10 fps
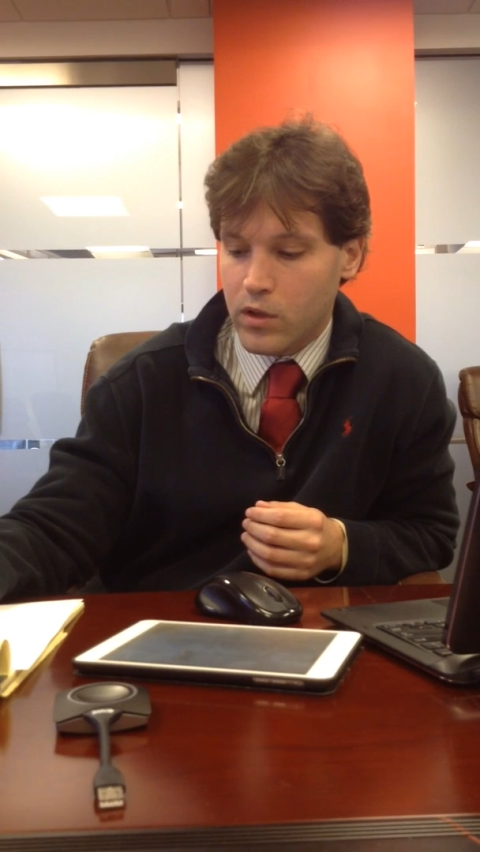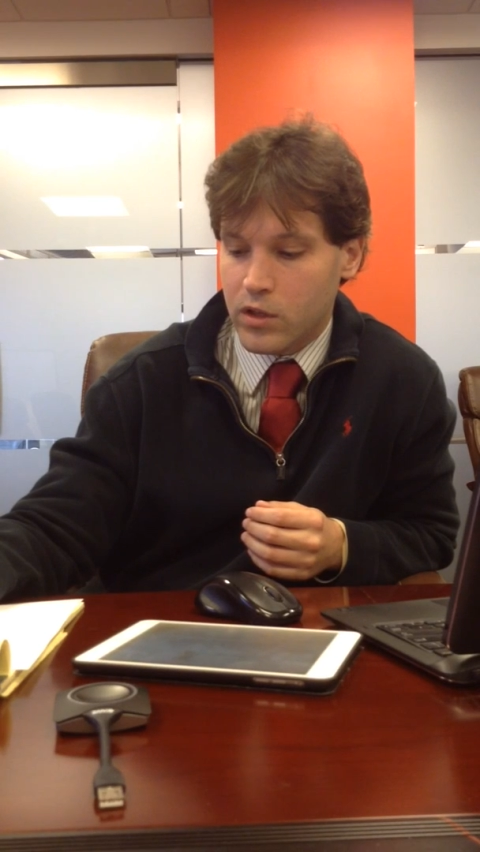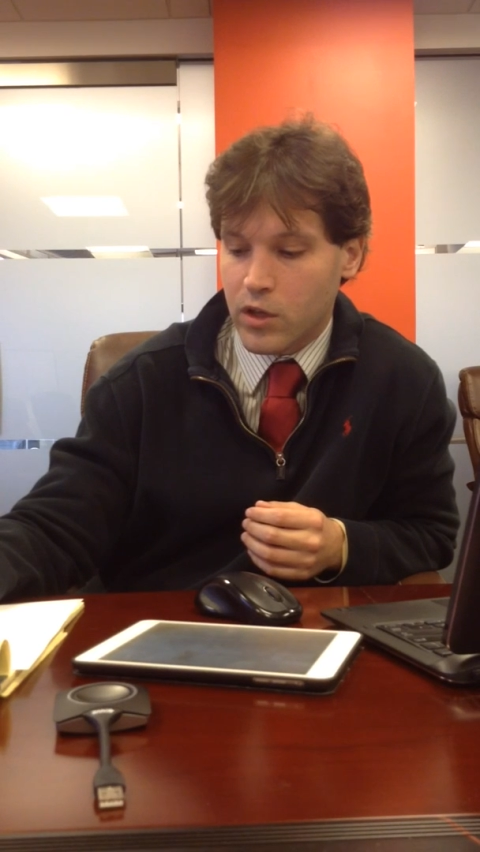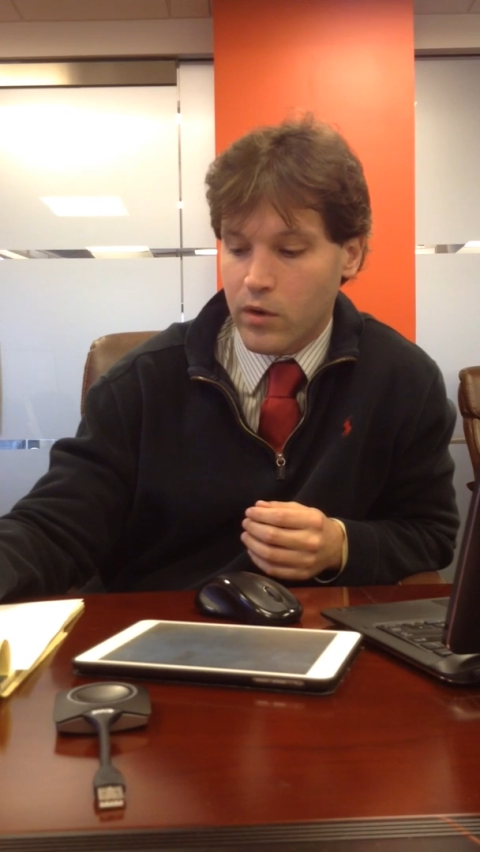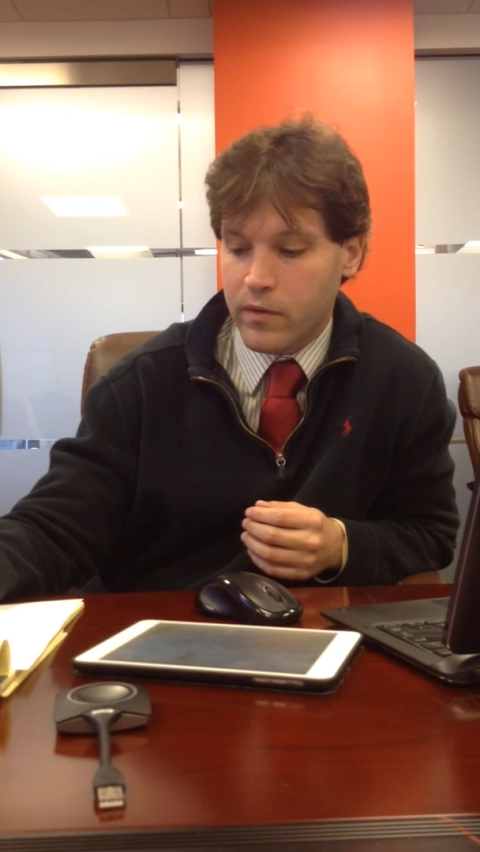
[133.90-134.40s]

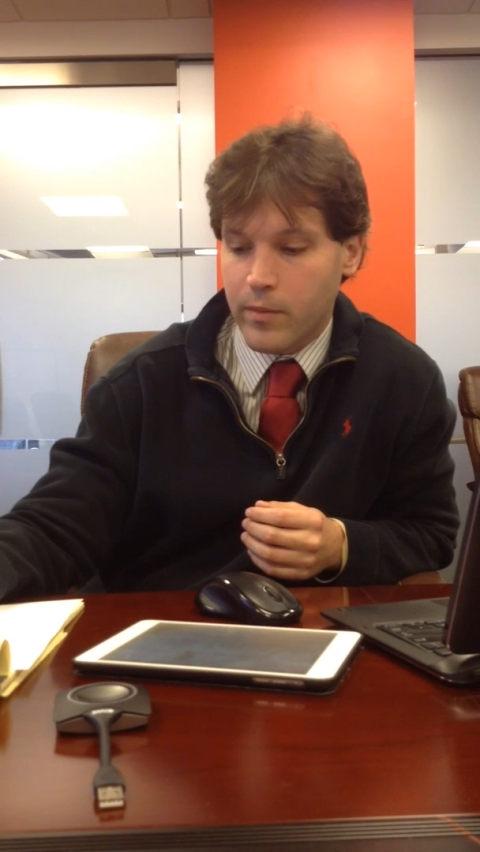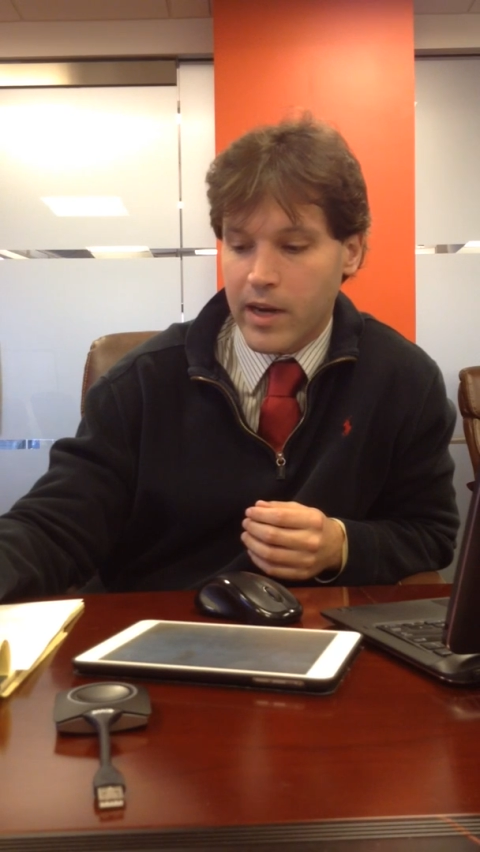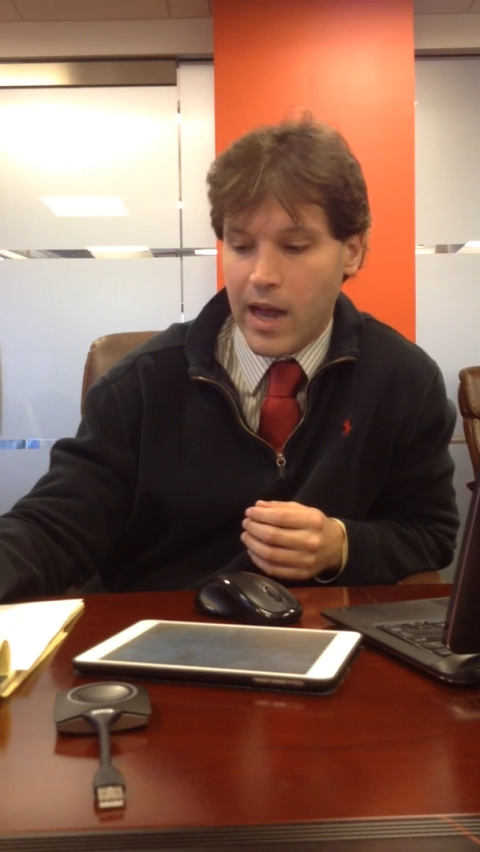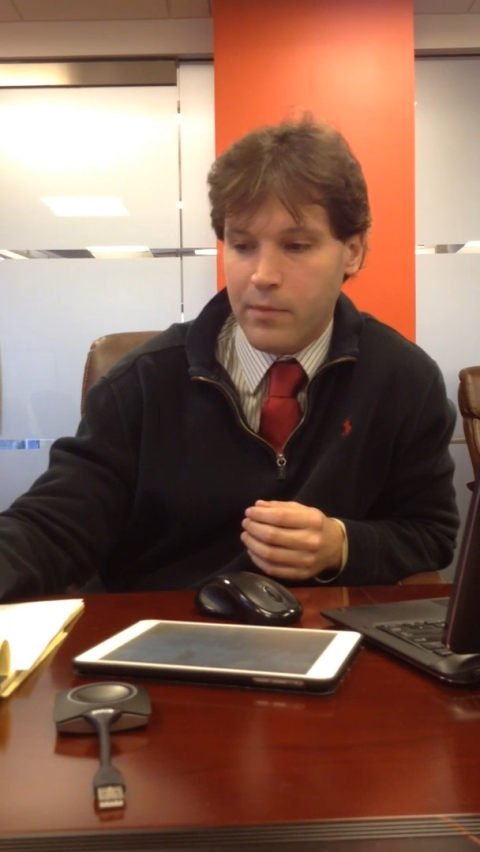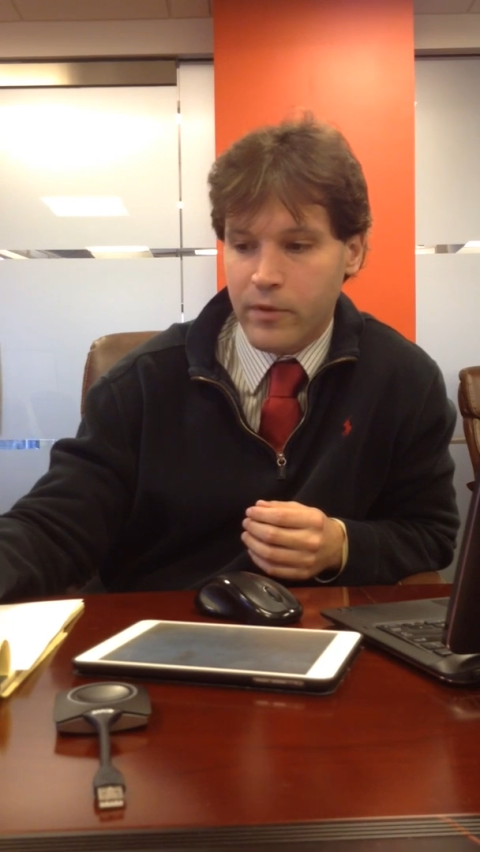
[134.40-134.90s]
So from
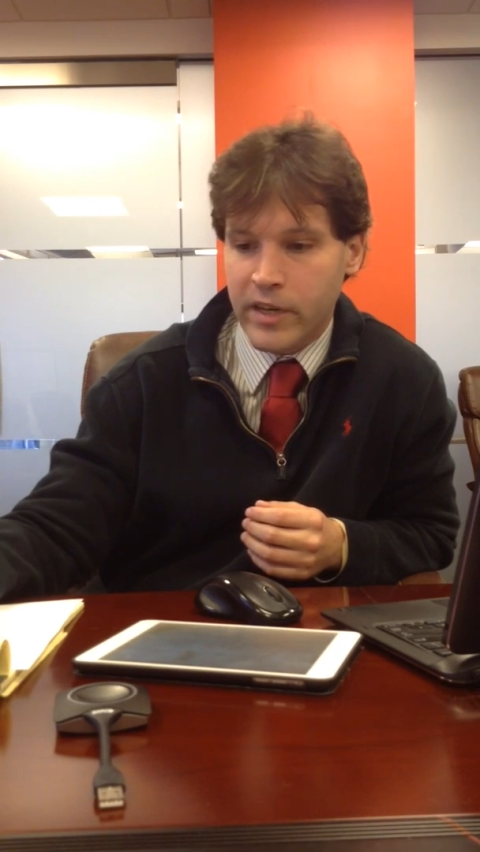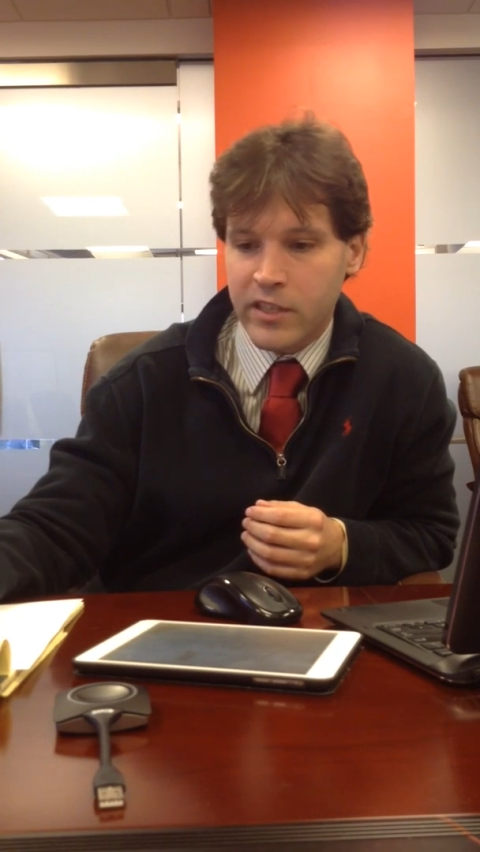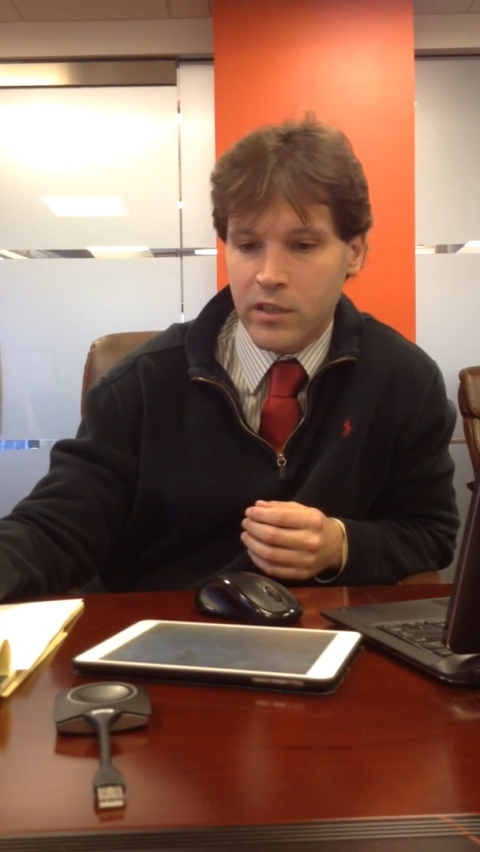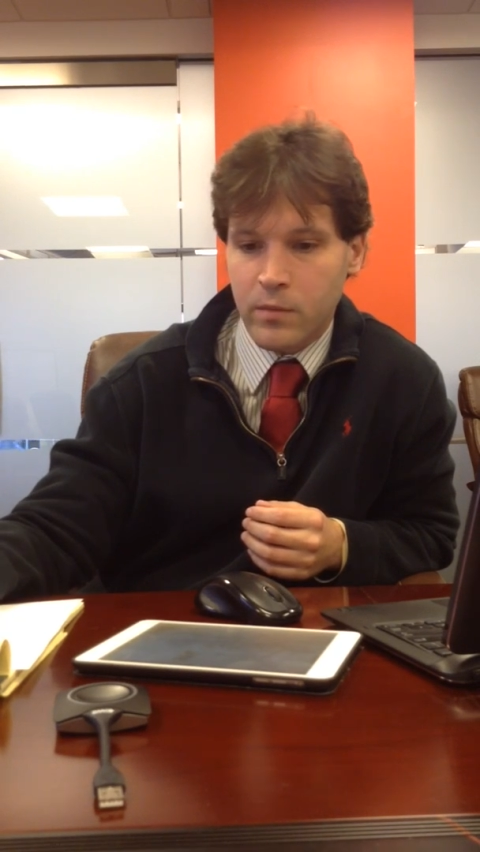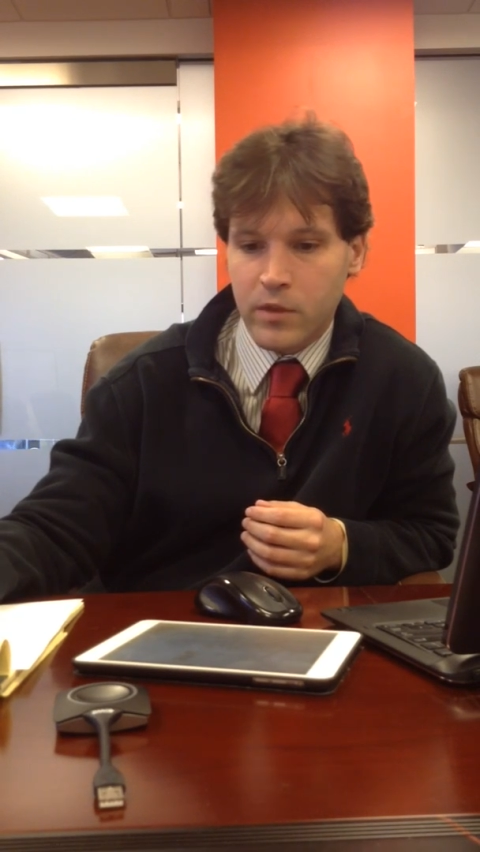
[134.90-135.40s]
an
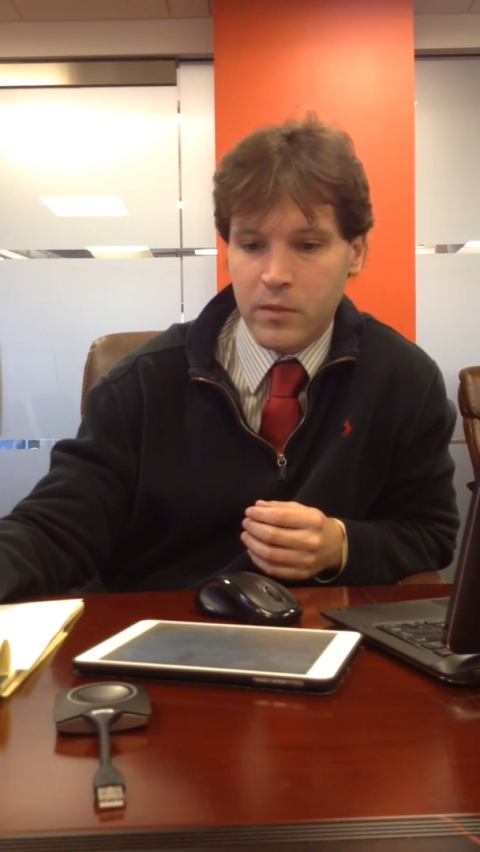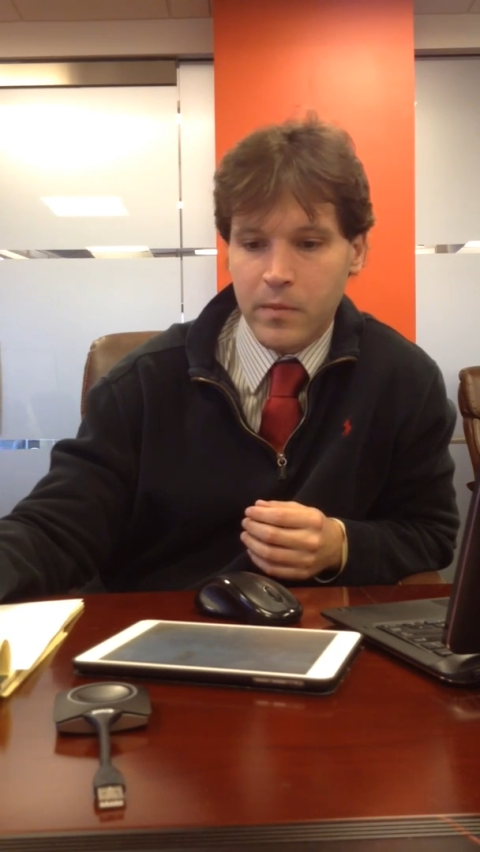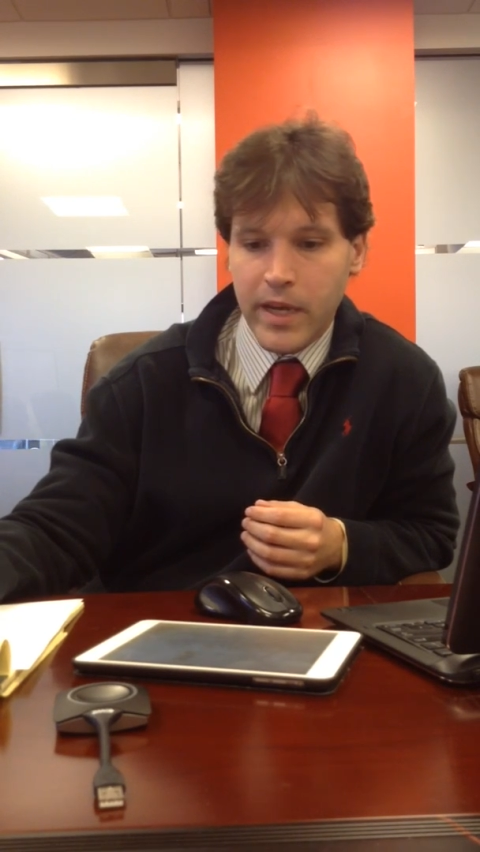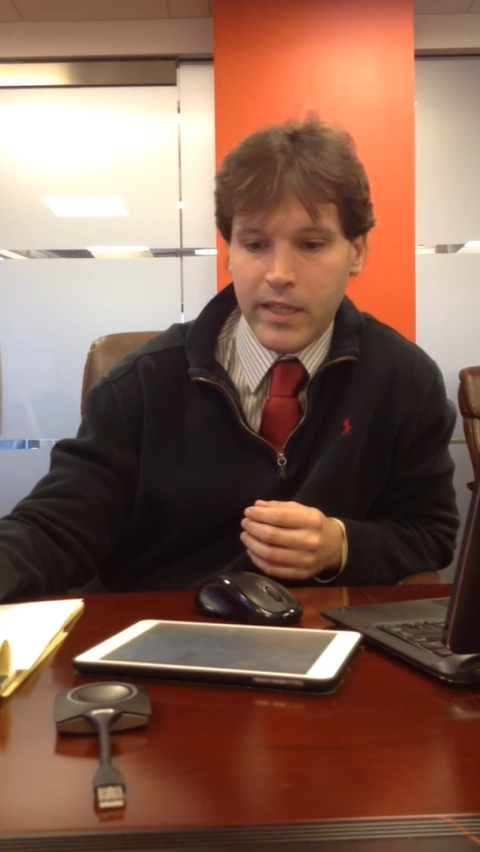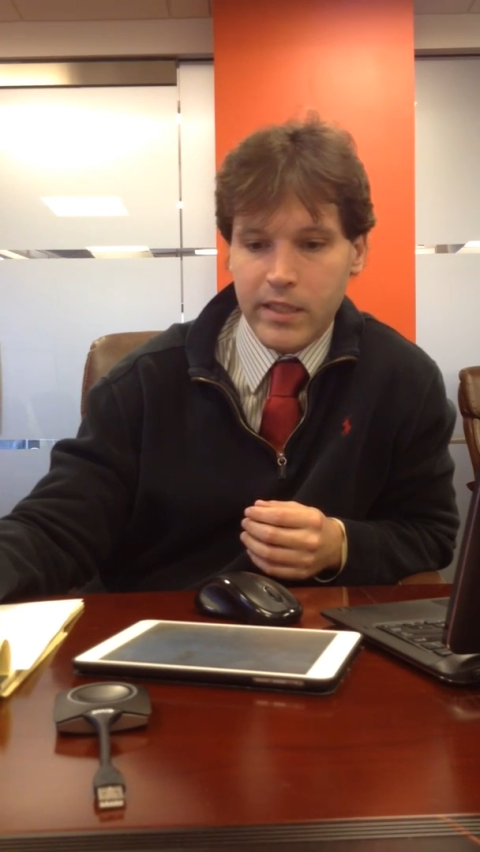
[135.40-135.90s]
operational
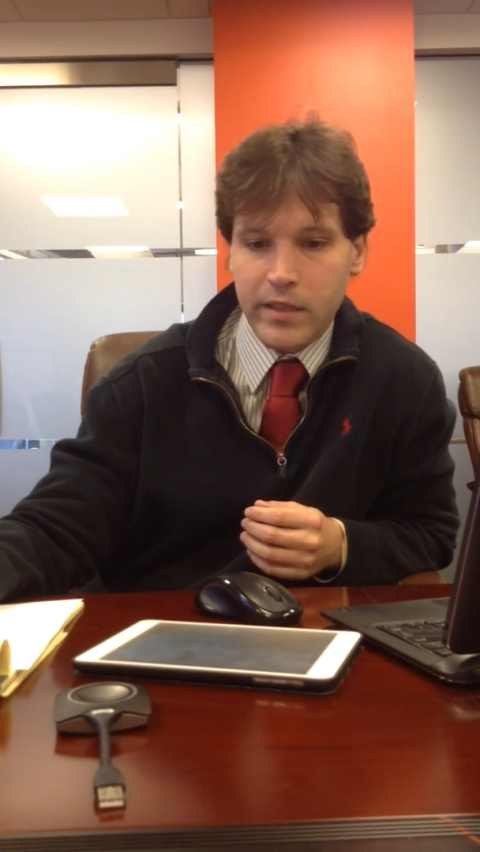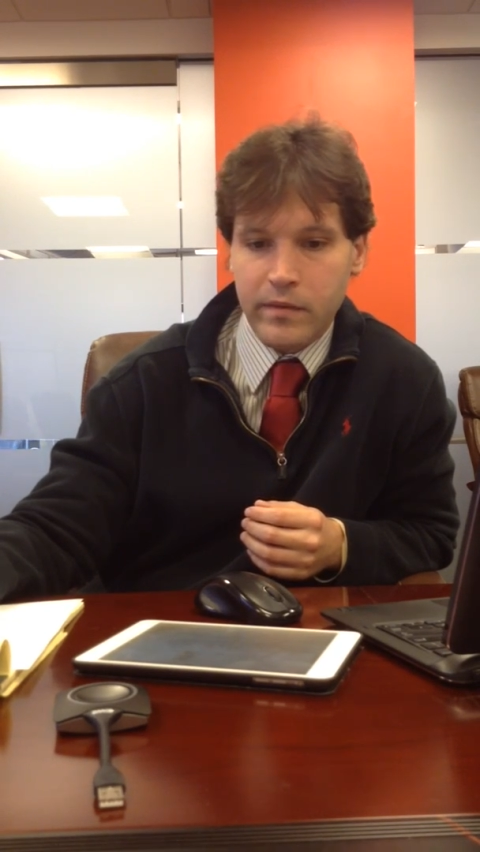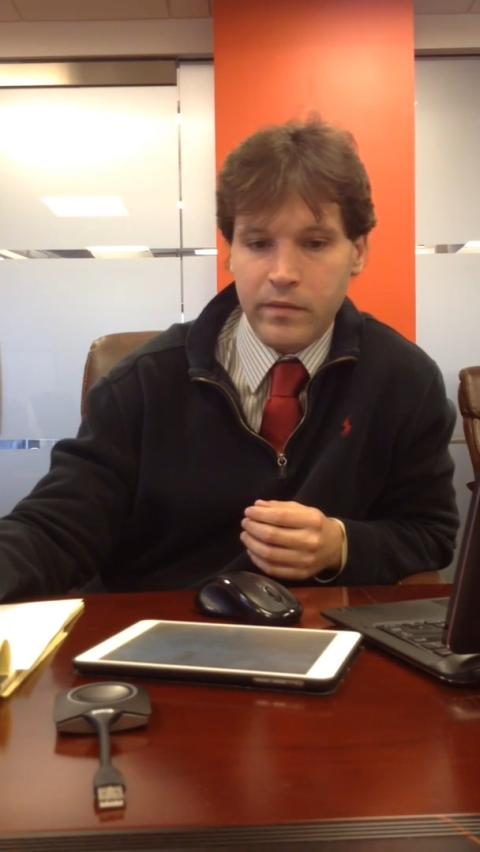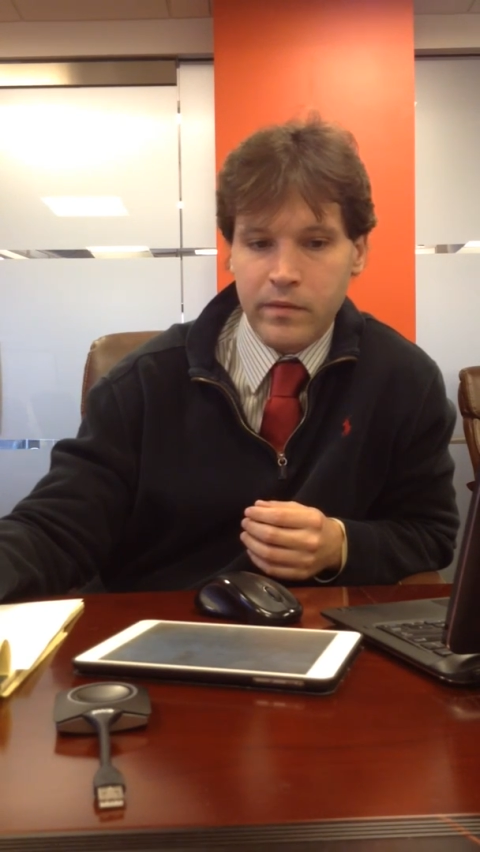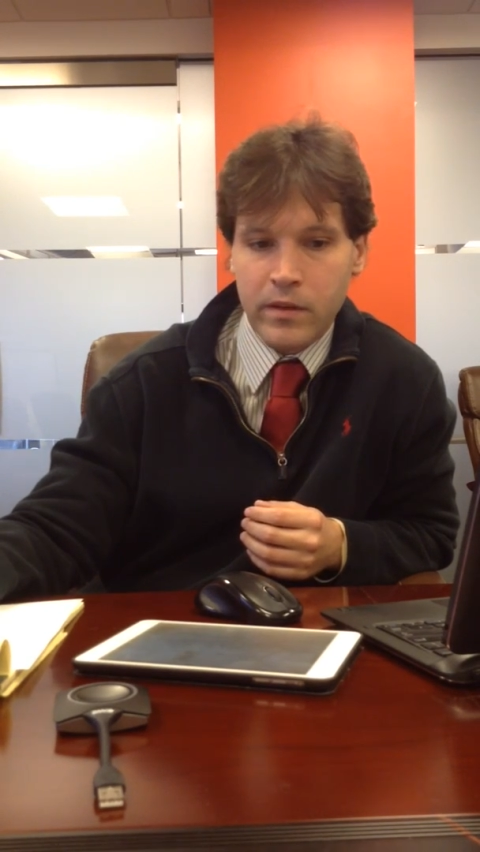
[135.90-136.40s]

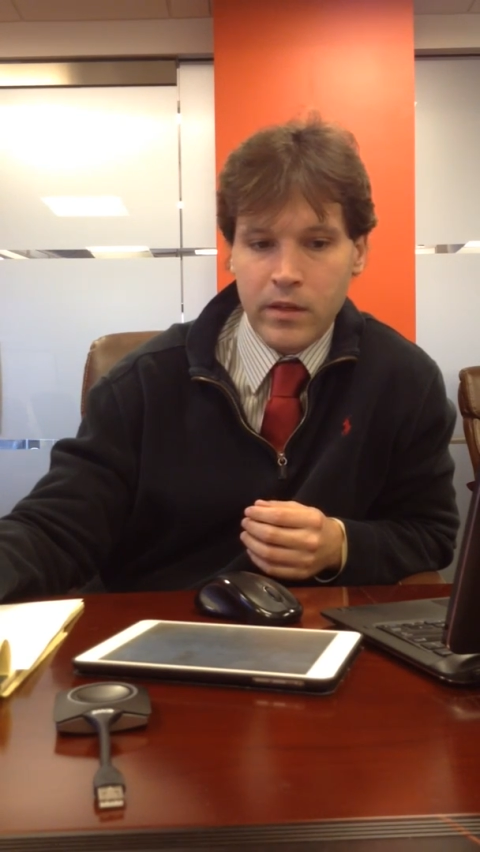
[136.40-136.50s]
perspective,